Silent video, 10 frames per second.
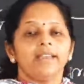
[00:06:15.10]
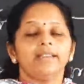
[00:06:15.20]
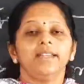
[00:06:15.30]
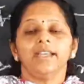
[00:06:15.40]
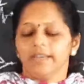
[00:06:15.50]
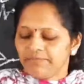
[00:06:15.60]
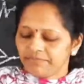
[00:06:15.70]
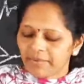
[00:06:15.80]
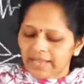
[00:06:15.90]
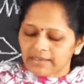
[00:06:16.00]
in the
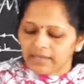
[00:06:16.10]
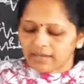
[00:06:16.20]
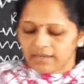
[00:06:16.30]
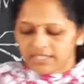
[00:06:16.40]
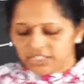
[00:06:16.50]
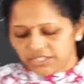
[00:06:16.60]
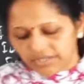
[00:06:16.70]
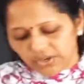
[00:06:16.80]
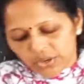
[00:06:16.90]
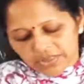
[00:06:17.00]
parallel
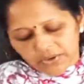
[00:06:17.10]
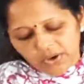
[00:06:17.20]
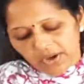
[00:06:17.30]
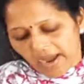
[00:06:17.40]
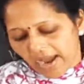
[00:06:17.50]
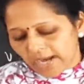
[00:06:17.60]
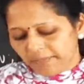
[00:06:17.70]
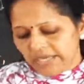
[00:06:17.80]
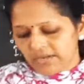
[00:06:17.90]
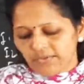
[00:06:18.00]
connection. So
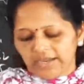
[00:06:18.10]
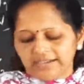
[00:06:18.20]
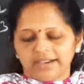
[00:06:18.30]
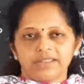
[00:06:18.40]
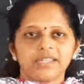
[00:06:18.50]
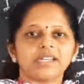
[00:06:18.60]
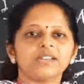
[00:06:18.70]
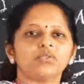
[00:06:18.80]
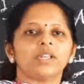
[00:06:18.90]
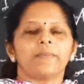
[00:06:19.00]
Rp equivalent
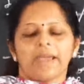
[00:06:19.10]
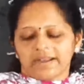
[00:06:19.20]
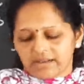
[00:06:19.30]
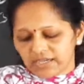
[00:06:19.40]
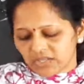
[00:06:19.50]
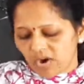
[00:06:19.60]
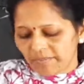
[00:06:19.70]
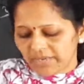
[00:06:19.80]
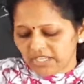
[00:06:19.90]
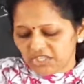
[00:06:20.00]
resistance to the parallel
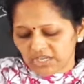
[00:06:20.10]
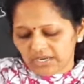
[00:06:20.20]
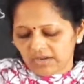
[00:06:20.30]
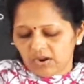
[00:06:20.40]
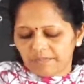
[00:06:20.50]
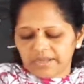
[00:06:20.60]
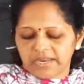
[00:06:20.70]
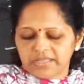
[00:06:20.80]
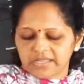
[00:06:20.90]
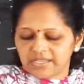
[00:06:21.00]
combination of a
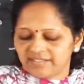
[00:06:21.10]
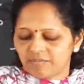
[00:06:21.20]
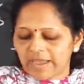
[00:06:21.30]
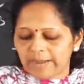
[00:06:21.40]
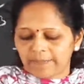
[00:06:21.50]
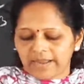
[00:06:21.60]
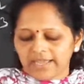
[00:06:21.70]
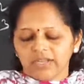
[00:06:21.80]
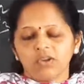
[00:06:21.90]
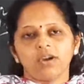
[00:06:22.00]
resistors. By
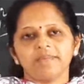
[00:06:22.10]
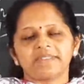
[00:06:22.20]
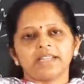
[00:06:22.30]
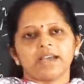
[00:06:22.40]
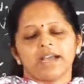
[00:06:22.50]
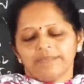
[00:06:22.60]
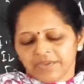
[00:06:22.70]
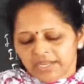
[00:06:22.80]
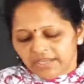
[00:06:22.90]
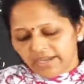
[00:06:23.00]
applying Ohm's law
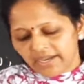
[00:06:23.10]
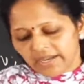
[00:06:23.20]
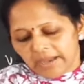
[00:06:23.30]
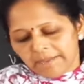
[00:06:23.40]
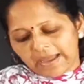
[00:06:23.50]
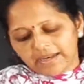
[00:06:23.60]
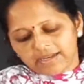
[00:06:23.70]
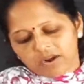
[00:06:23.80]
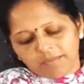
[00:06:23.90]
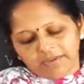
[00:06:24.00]
here,
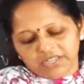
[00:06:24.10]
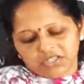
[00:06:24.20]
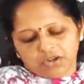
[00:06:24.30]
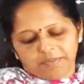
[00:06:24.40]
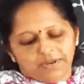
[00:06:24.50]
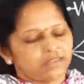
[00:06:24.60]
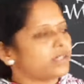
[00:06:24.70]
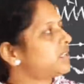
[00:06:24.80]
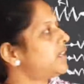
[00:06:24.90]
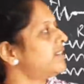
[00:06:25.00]
parallel combination of
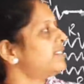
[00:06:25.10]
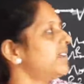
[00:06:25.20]
resistors